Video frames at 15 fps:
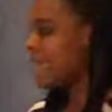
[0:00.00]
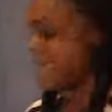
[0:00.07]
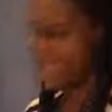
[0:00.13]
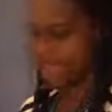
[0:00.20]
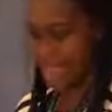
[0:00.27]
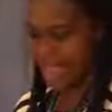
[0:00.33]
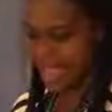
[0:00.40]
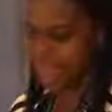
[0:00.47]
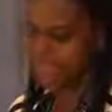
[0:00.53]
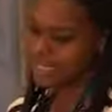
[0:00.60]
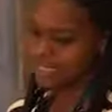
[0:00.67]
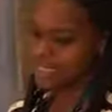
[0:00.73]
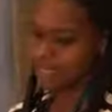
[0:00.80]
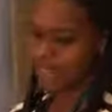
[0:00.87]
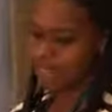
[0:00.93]
at any
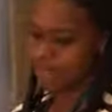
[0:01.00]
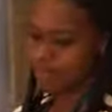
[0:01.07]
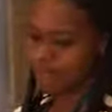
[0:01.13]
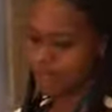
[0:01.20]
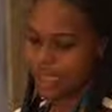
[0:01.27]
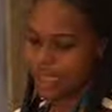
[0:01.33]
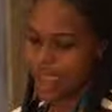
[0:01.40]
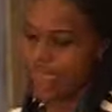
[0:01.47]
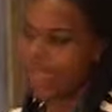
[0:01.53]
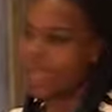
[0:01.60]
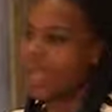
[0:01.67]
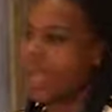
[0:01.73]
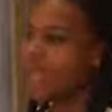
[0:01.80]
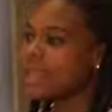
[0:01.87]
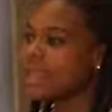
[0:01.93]
time.
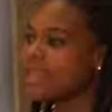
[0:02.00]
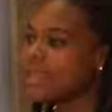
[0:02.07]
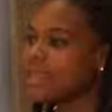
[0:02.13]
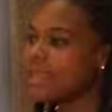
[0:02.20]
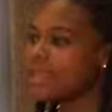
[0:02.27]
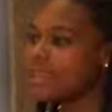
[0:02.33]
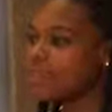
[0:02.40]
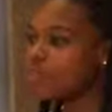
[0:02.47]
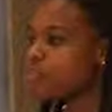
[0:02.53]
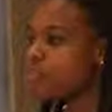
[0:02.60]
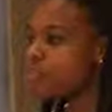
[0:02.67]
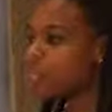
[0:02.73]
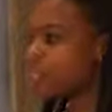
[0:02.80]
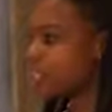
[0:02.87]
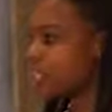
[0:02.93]
And that
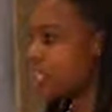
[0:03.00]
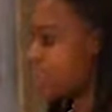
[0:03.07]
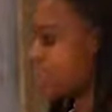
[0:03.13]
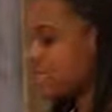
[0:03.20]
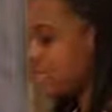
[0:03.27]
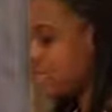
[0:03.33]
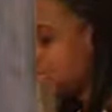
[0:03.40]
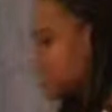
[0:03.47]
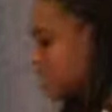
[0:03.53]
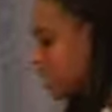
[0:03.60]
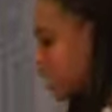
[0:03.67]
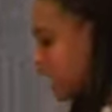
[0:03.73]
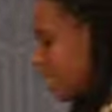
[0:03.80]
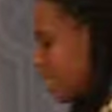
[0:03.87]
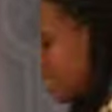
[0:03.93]
brings a challenge.
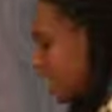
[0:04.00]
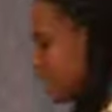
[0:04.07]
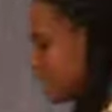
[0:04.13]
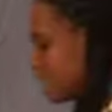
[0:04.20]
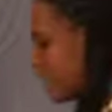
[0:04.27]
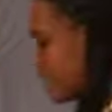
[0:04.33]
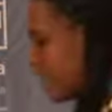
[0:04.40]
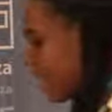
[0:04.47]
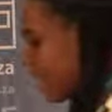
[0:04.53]
In South